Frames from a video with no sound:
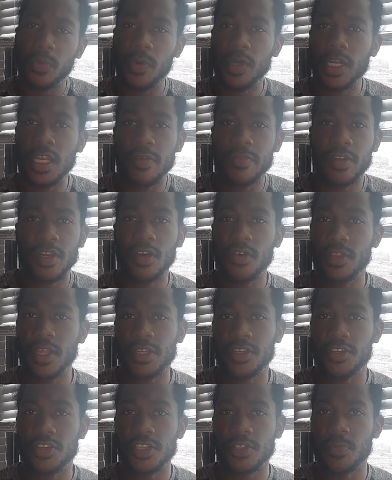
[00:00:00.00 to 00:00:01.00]
wouldn't even know
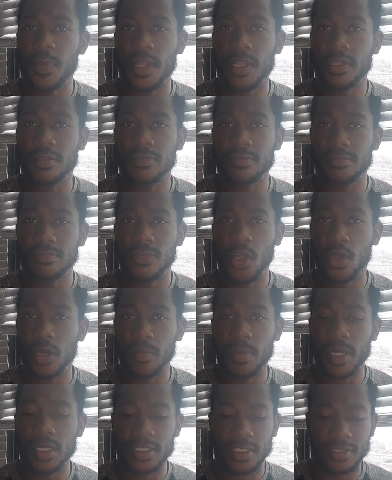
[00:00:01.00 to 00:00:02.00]
that you're smelling on a
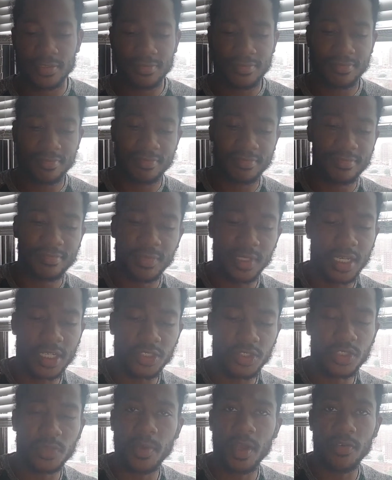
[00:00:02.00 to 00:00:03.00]
budget because
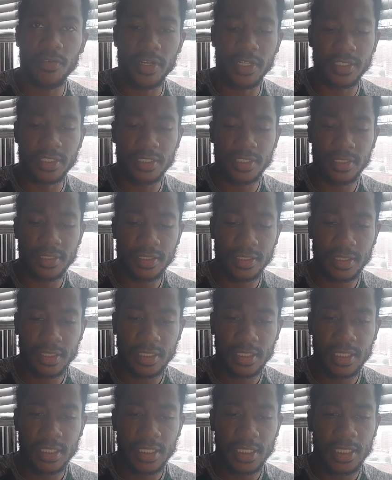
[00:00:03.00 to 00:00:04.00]
you smell rich.
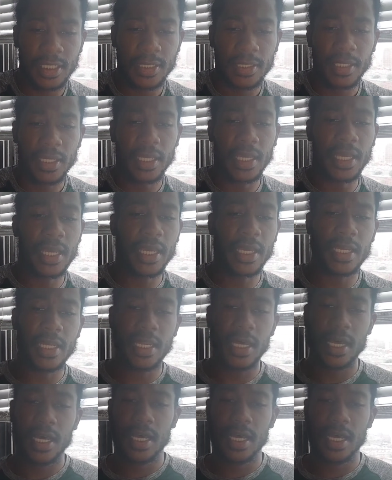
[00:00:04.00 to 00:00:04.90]
And